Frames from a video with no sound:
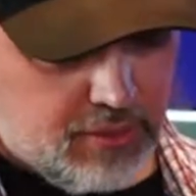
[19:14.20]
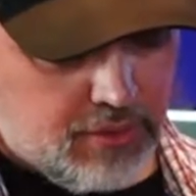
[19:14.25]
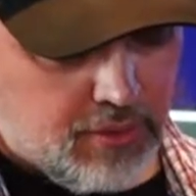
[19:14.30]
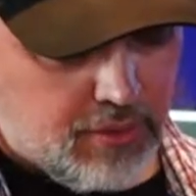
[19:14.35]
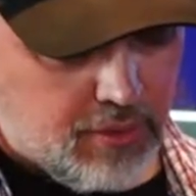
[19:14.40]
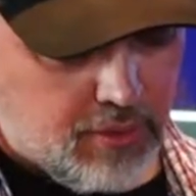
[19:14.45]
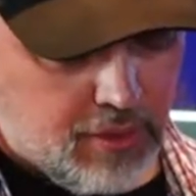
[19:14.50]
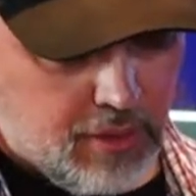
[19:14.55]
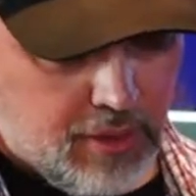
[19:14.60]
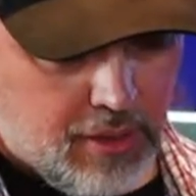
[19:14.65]

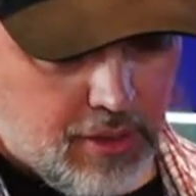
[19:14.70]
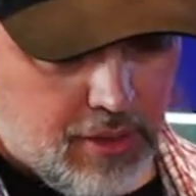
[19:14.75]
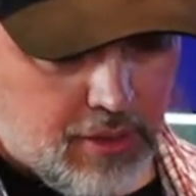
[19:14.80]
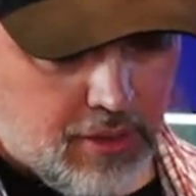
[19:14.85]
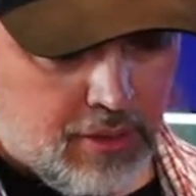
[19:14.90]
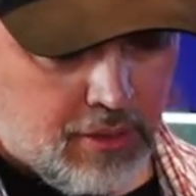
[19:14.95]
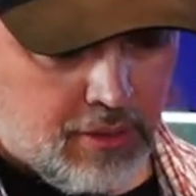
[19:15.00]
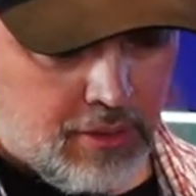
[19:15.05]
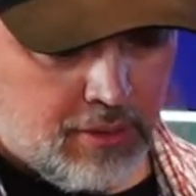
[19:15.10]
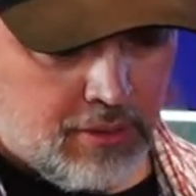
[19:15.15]
here.
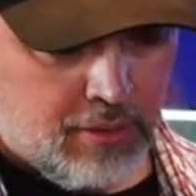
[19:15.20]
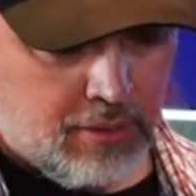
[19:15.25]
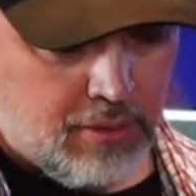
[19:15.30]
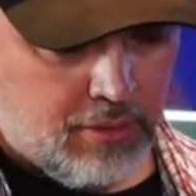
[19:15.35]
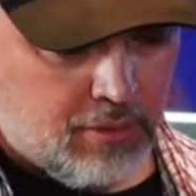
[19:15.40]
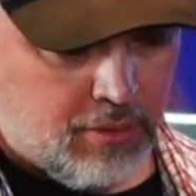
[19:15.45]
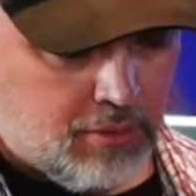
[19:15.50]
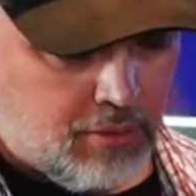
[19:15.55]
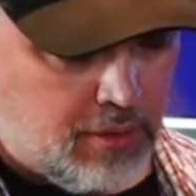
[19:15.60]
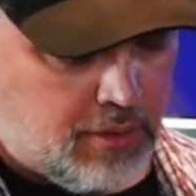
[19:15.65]

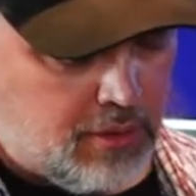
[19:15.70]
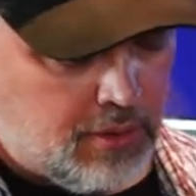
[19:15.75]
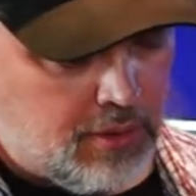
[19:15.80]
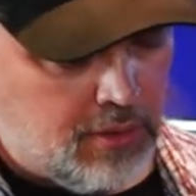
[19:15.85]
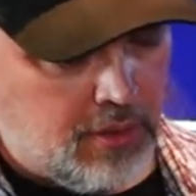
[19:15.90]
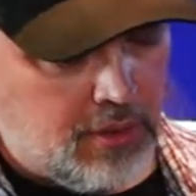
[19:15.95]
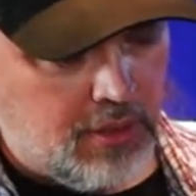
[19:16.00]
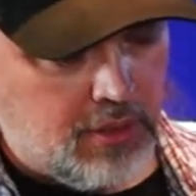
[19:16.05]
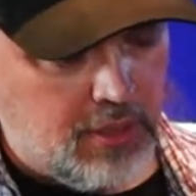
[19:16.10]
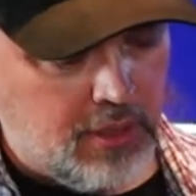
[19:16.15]

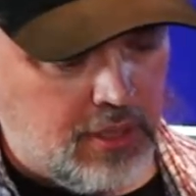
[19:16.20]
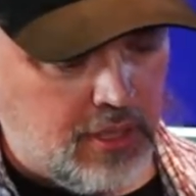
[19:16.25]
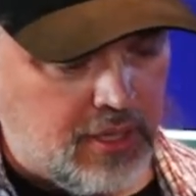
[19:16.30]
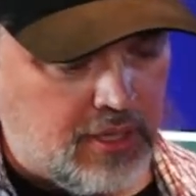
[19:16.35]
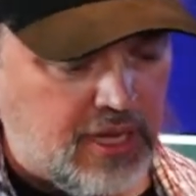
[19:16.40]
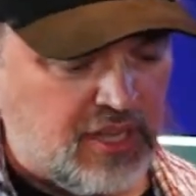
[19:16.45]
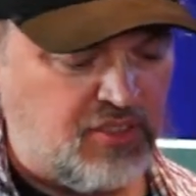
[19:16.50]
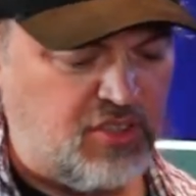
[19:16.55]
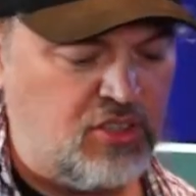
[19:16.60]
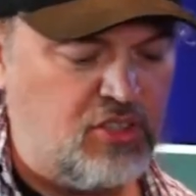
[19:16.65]

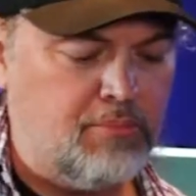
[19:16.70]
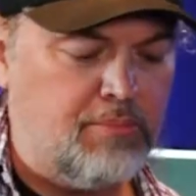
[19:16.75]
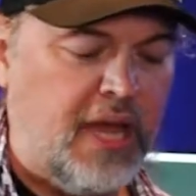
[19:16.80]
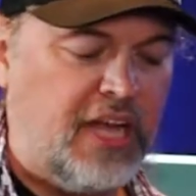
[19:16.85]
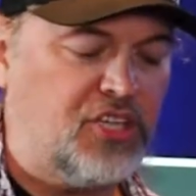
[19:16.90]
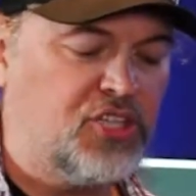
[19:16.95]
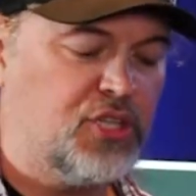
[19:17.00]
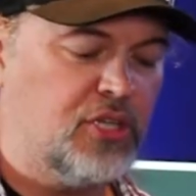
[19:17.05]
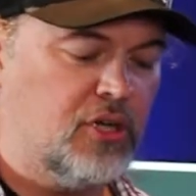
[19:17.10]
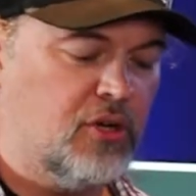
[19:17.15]
And that's a
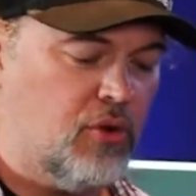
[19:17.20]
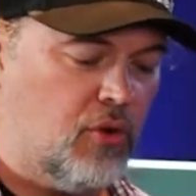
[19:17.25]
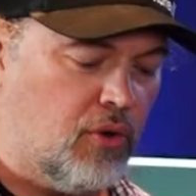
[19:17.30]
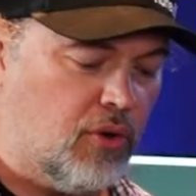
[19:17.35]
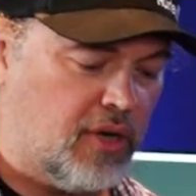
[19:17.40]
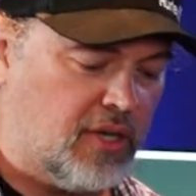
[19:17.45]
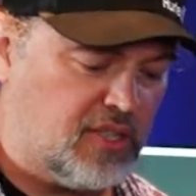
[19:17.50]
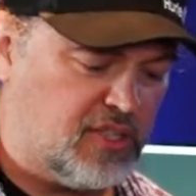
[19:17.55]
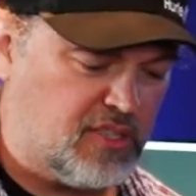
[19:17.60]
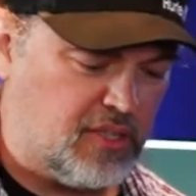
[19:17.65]
dimension
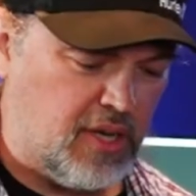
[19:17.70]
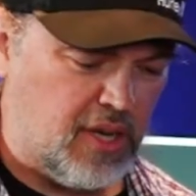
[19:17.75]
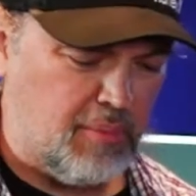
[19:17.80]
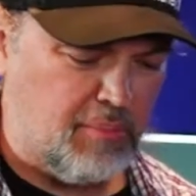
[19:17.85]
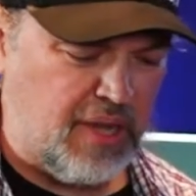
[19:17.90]
chorus